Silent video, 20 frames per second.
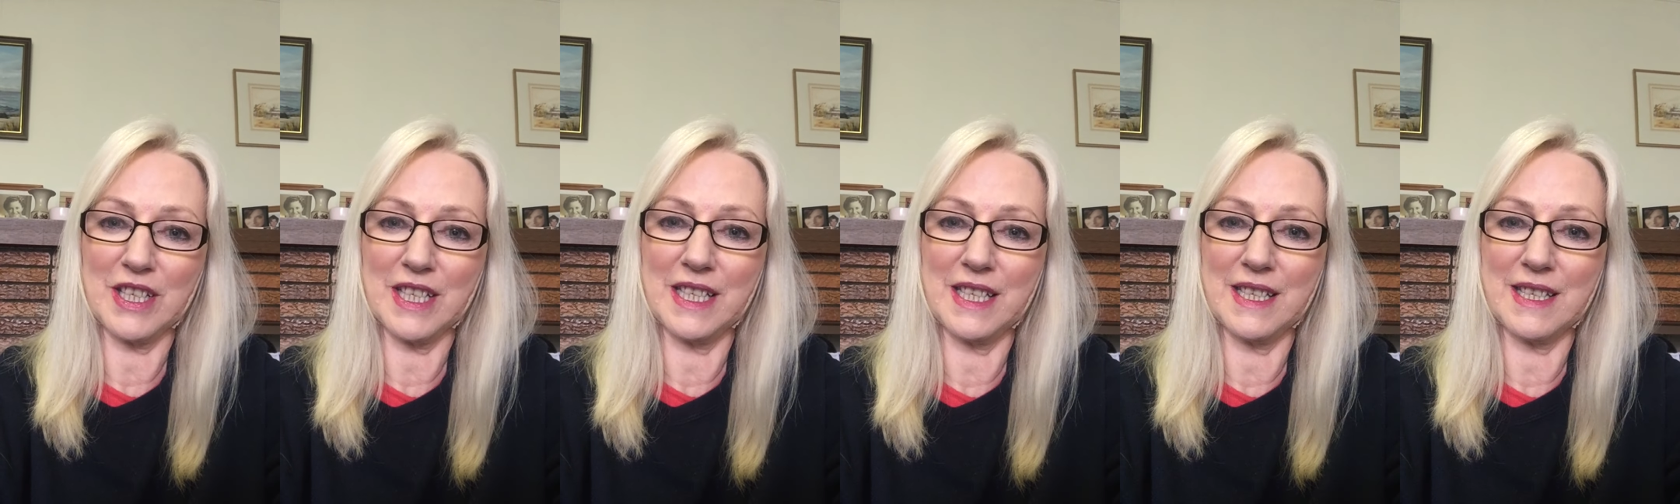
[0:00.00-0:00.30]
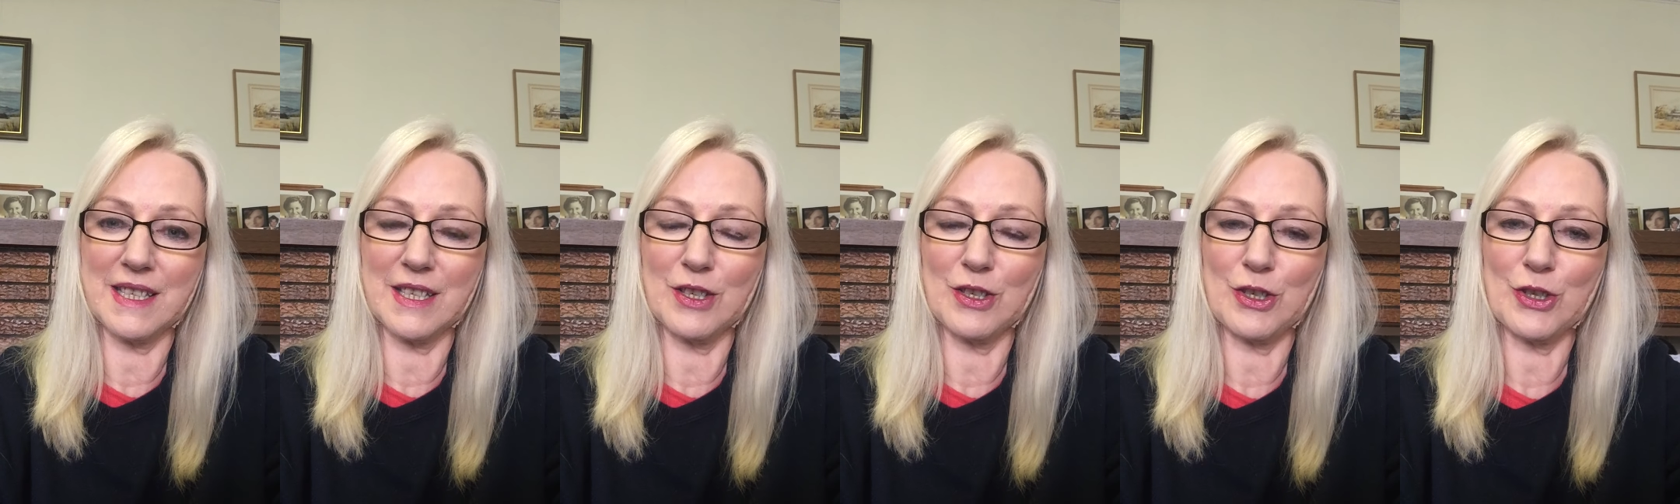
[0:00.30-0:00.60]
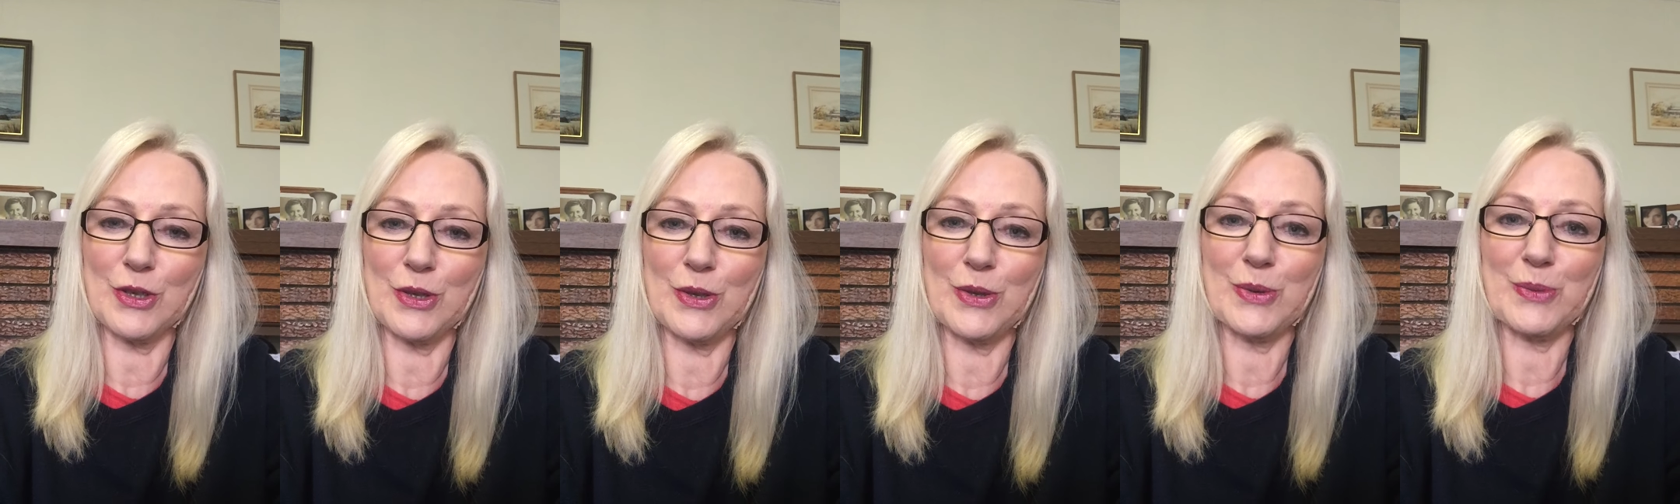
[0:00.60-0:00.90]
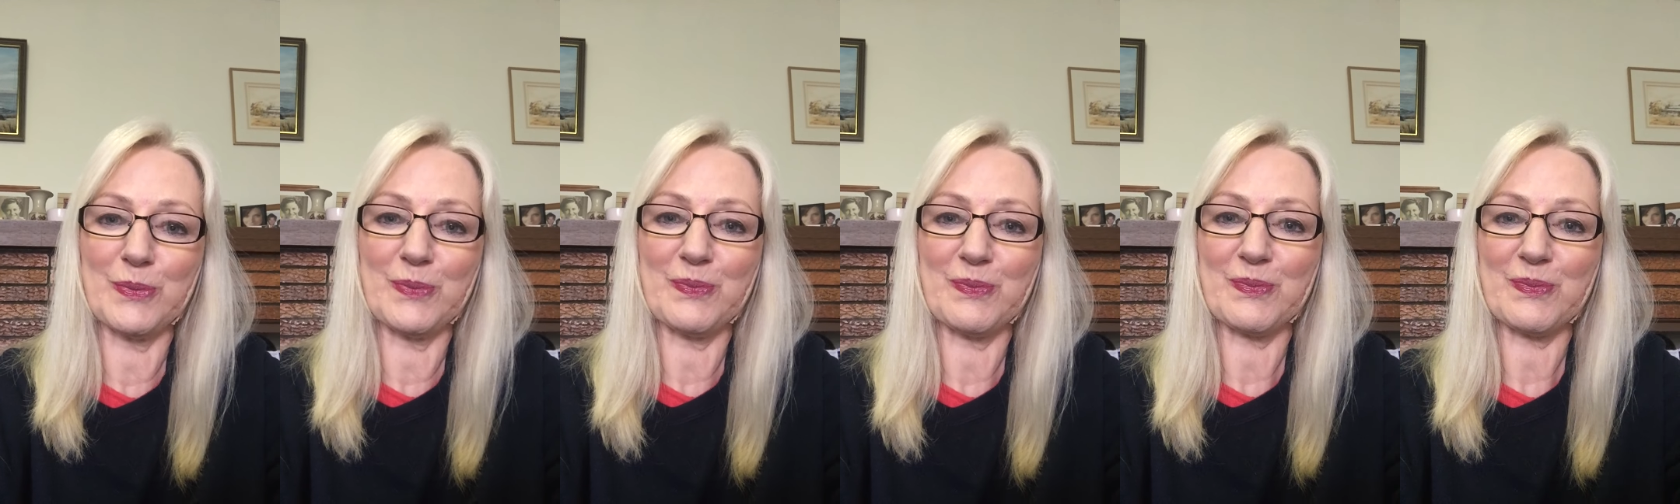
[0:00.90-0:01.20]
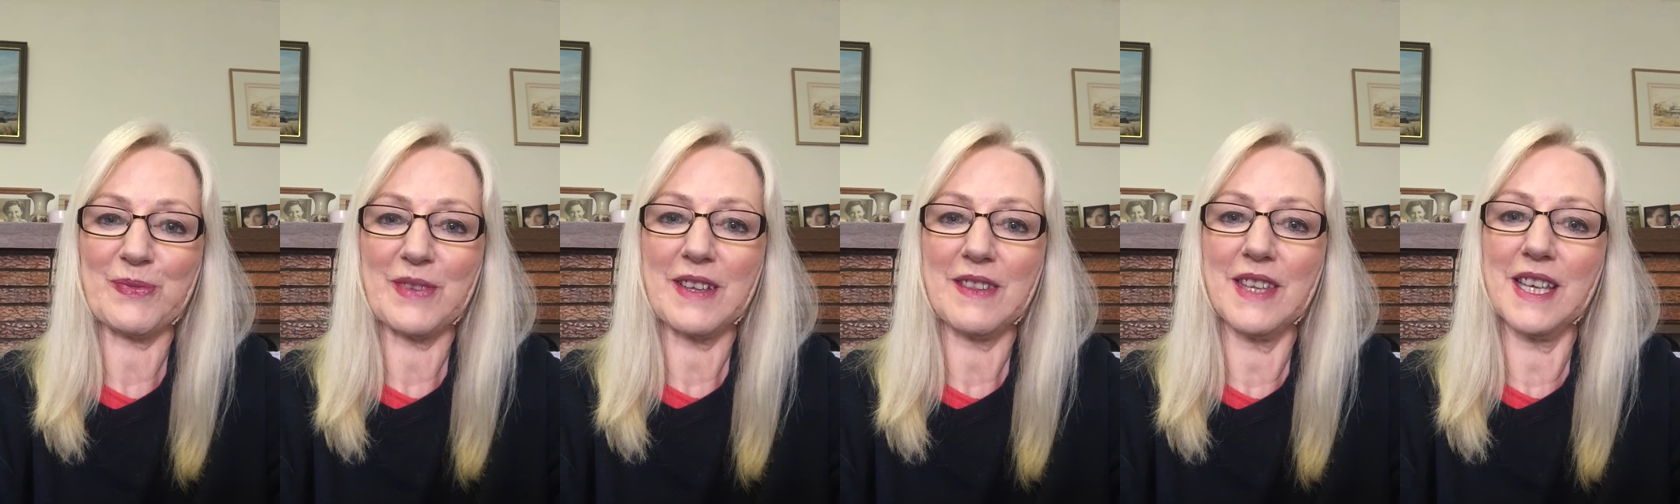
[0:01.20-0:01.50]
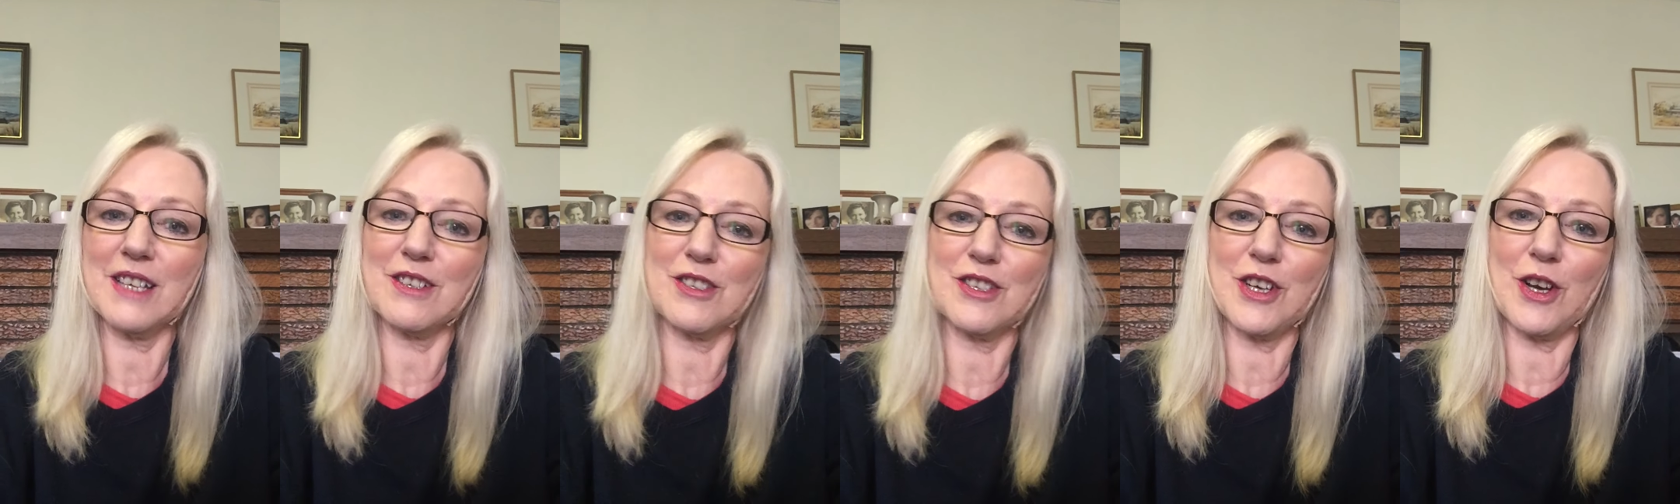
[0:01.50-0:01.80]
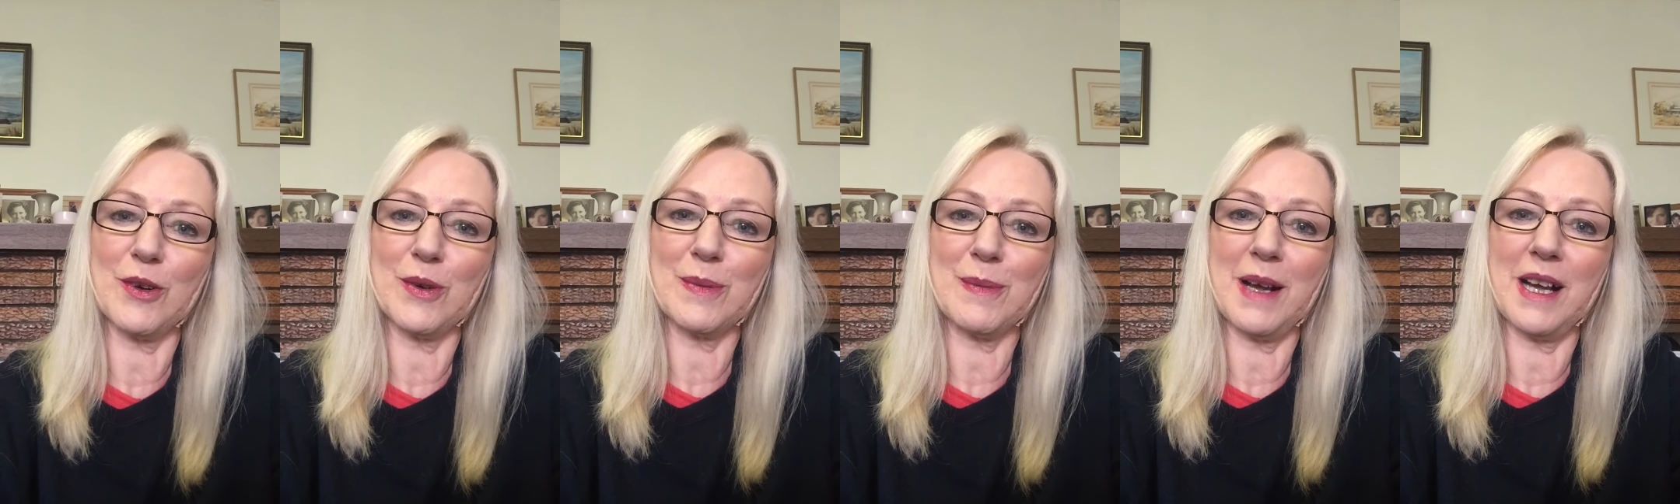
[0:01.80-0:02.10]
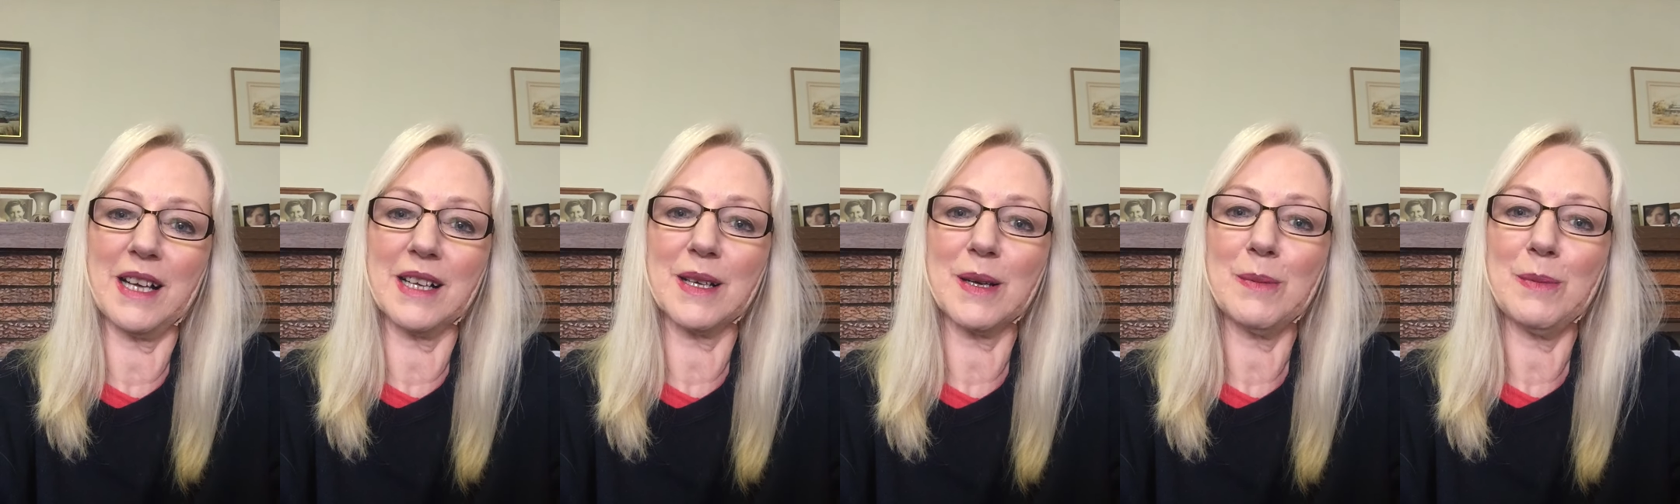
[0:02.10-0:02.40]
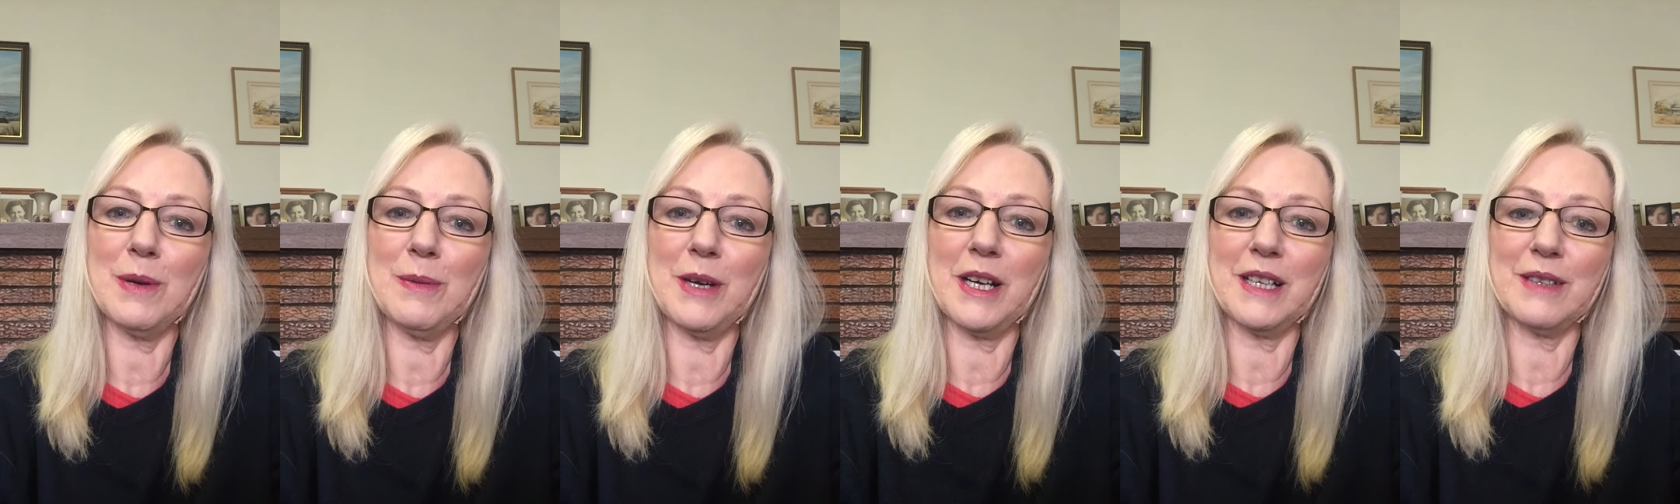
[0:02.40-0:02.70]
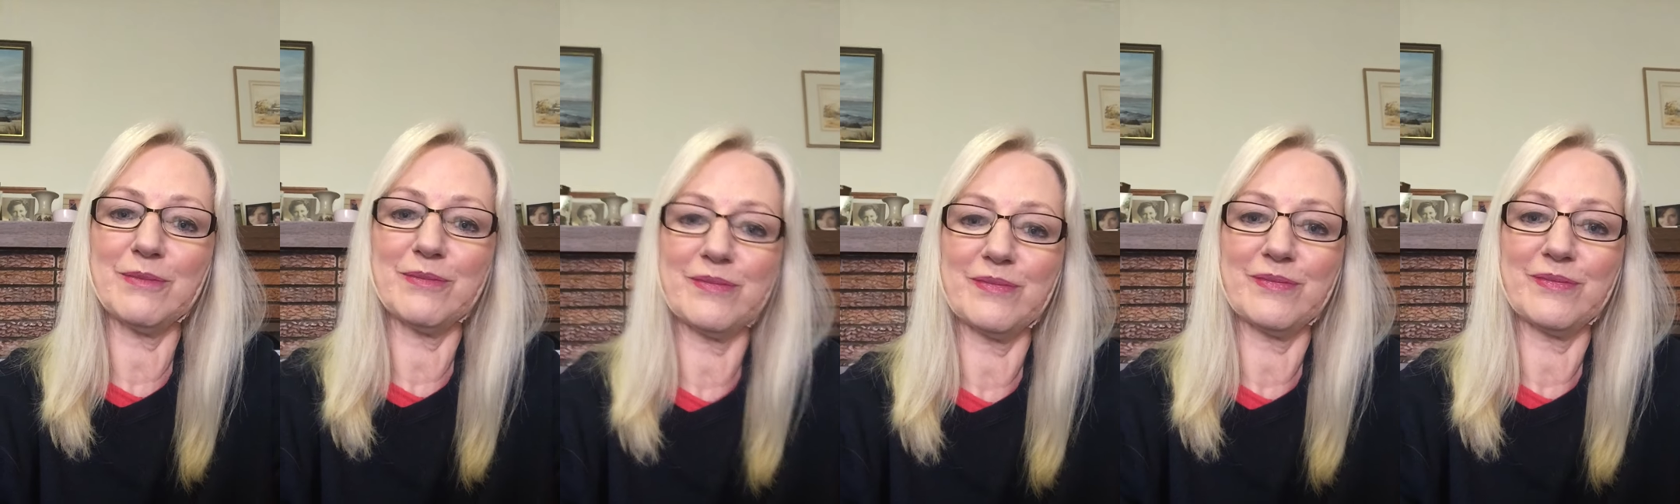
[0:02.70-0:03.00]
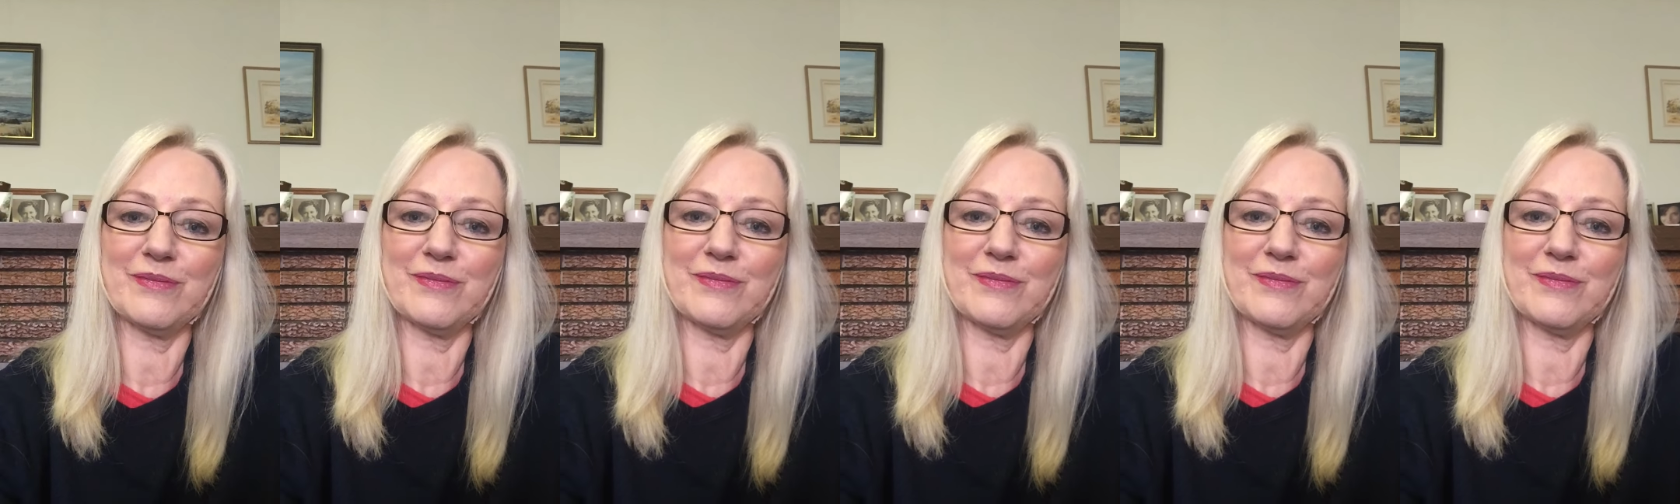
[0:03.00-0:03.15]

to listen to. Thanks, Joe and Mark. Bye bye.